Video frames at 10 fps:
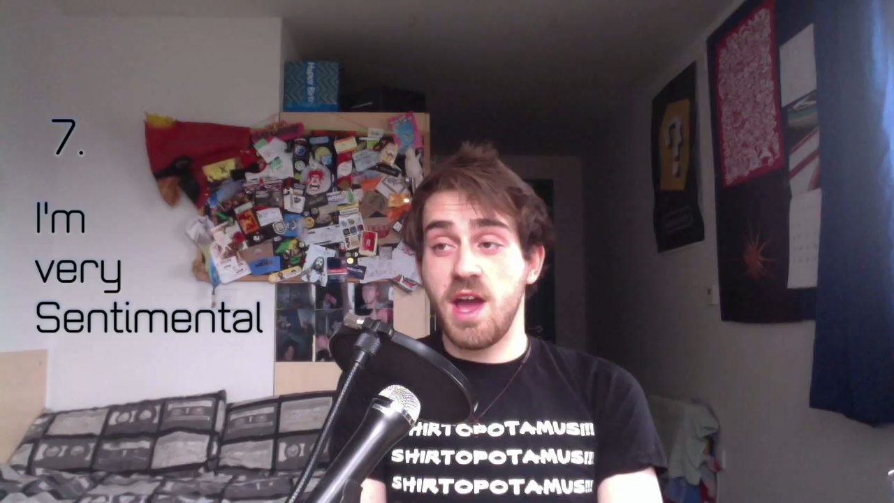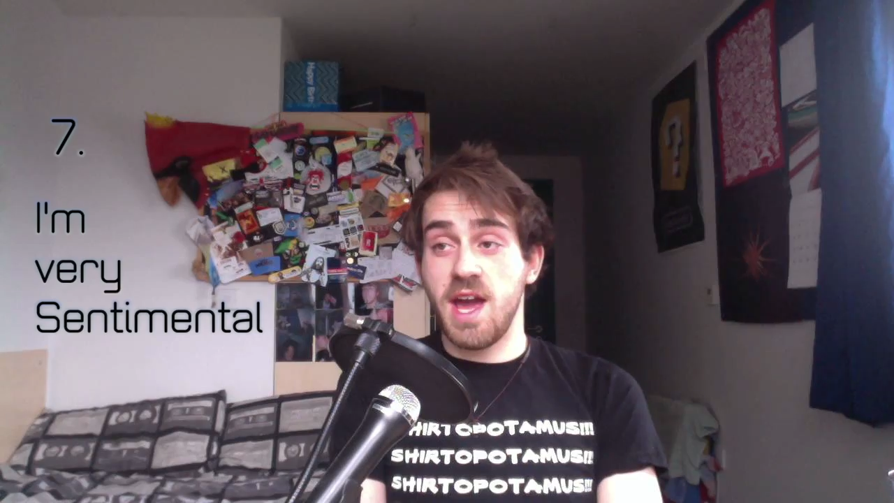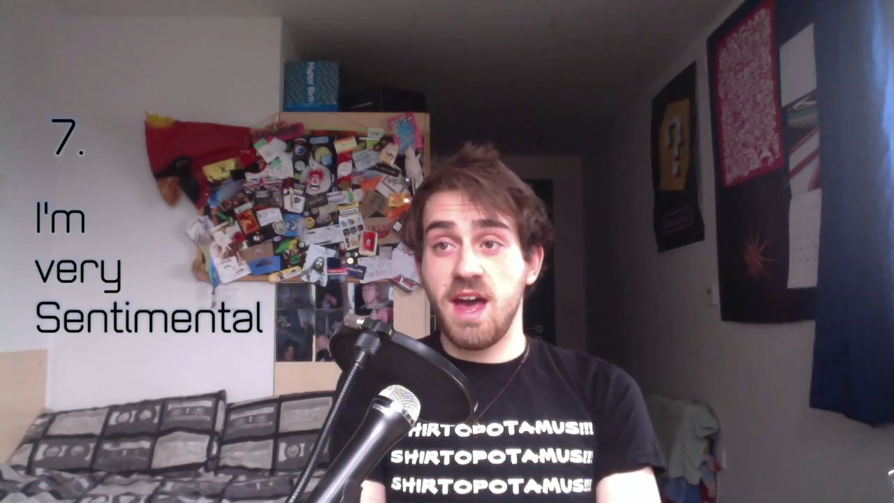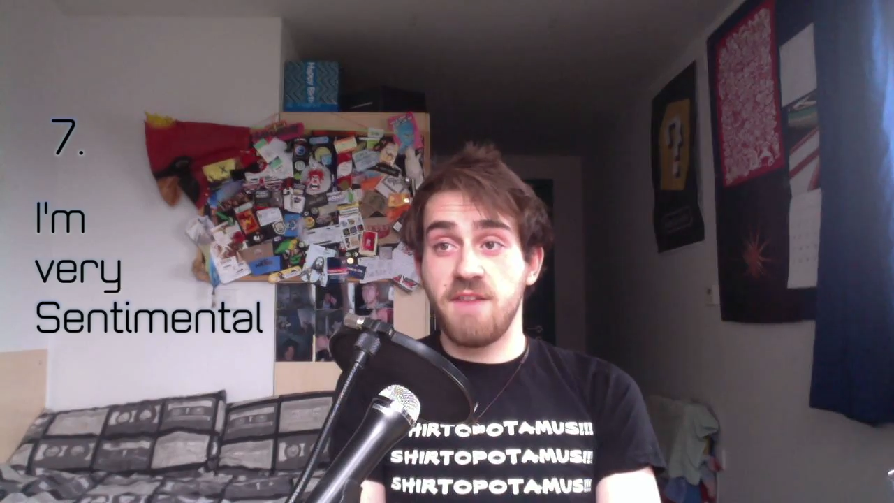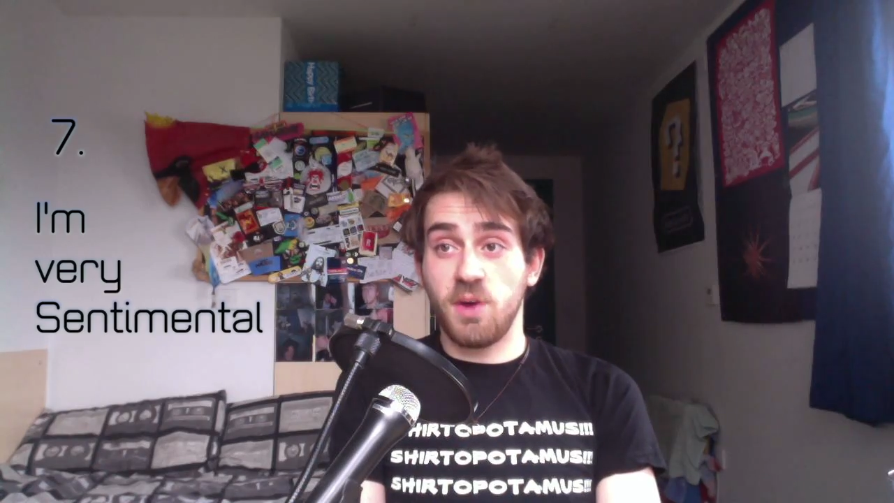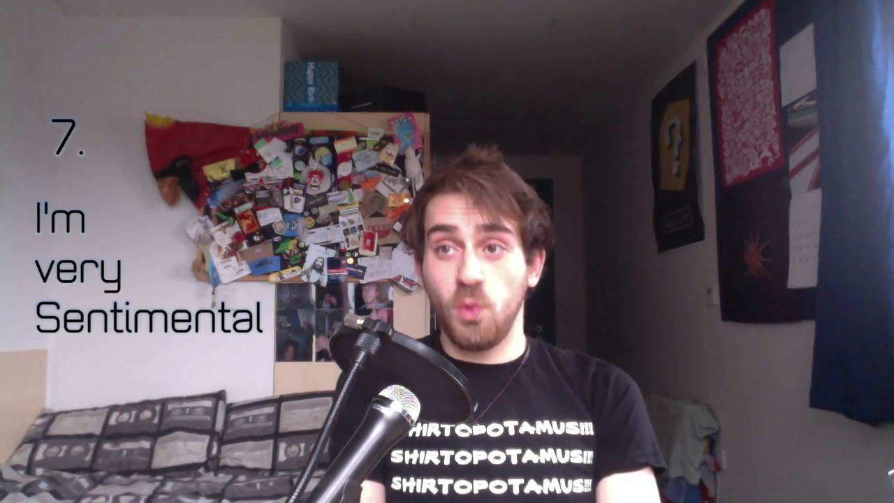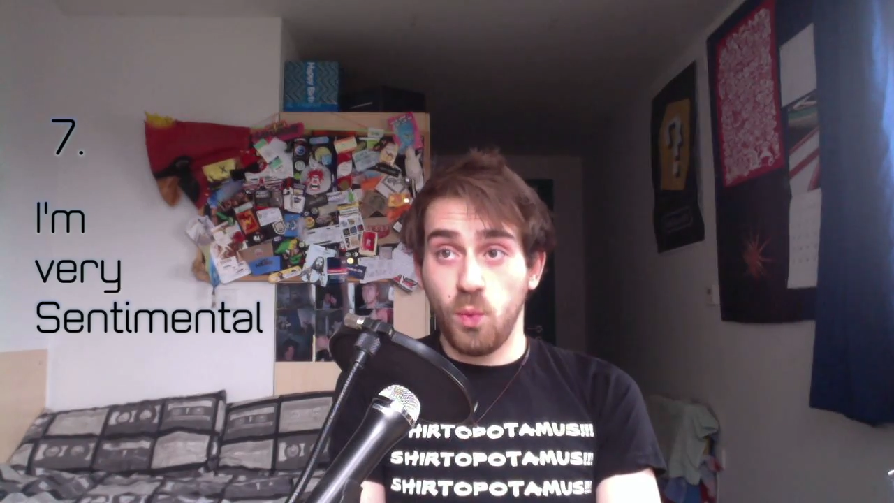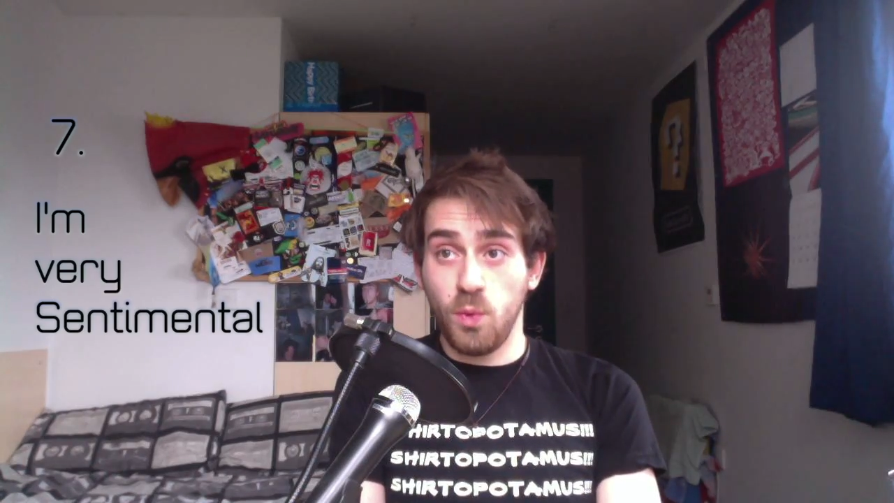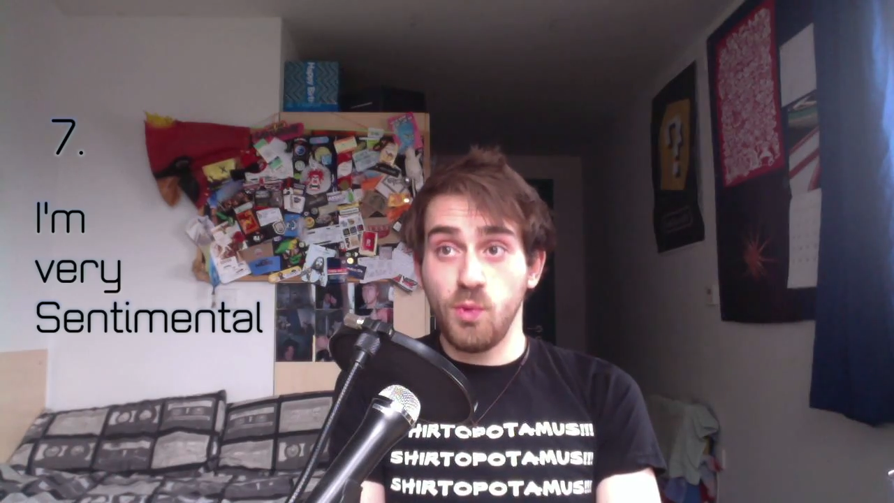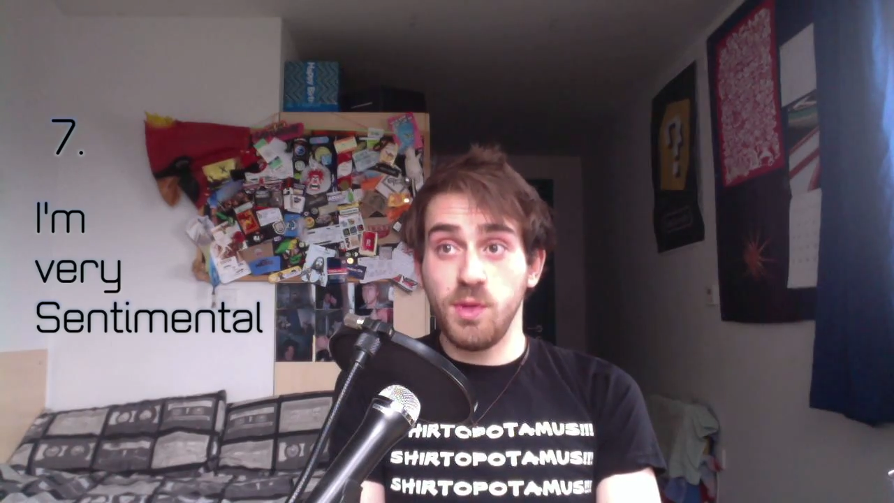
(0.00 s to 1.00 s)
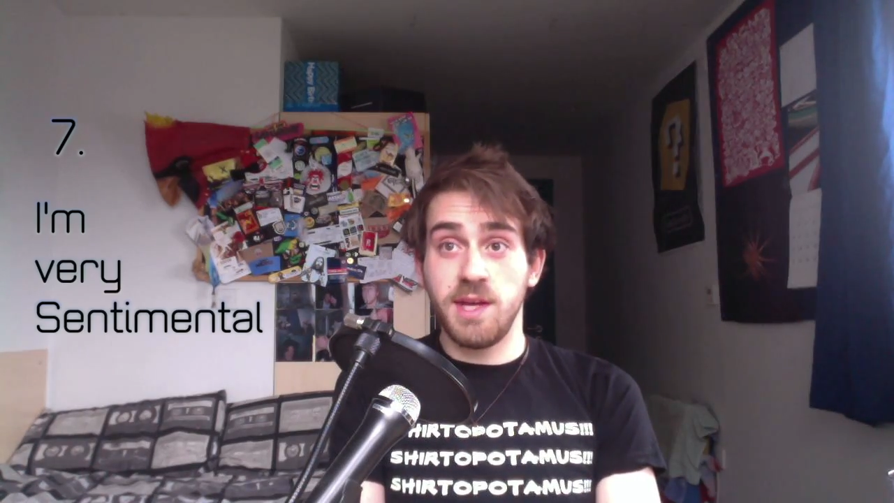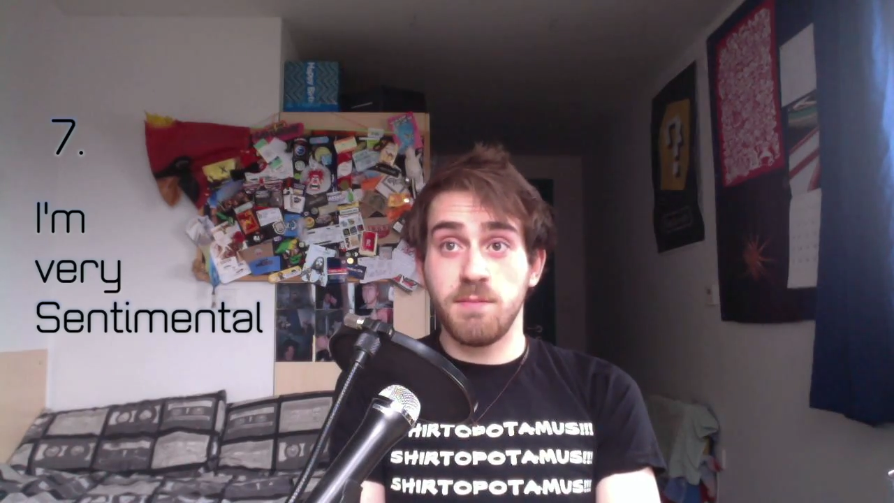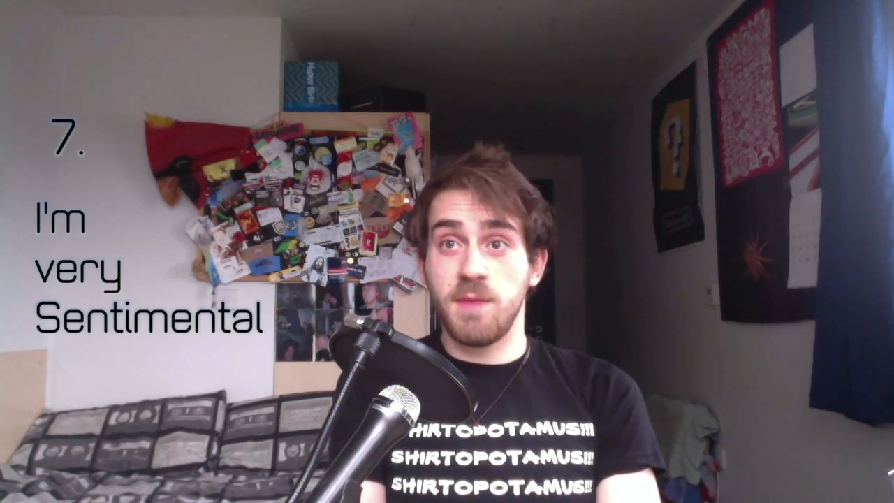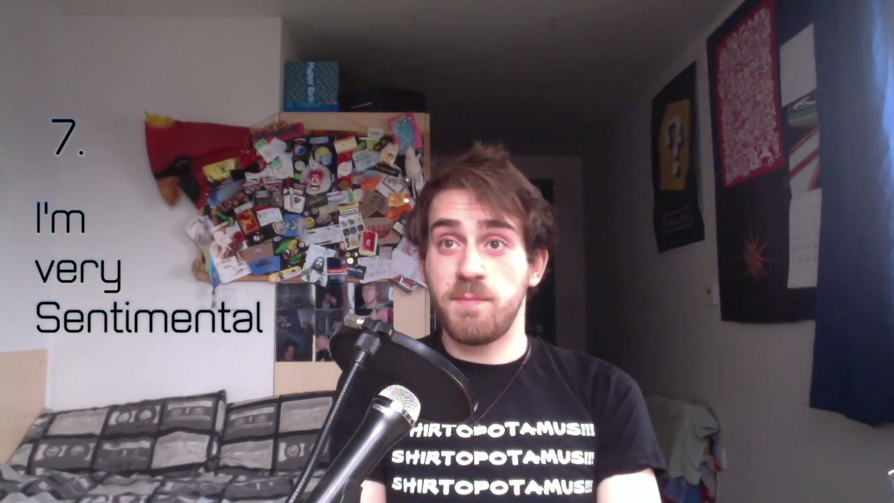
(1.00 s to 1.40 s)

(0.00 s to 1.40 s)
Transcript: I have a wall in my